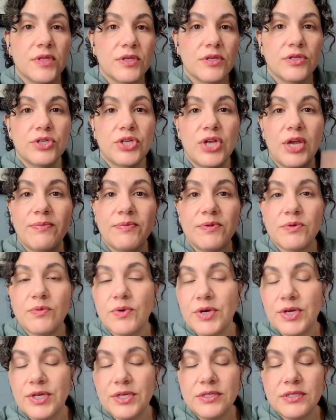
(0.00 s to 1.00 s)
shaped
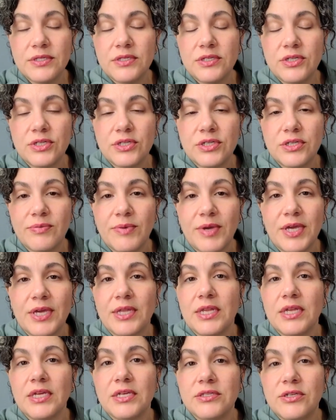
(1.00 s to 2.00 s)
ones just to make
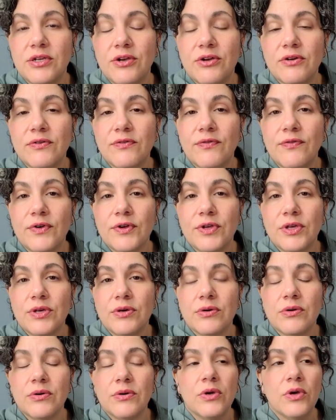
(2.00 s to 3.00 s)
it easier for
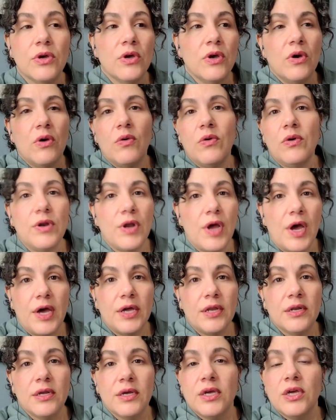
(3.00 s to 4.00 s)
you, or
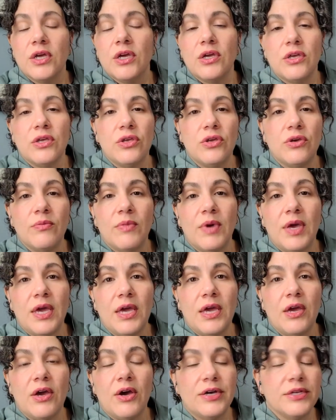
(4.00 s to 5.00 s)
not. You
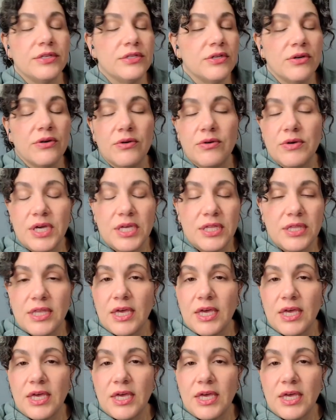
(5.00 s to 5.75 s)
may also get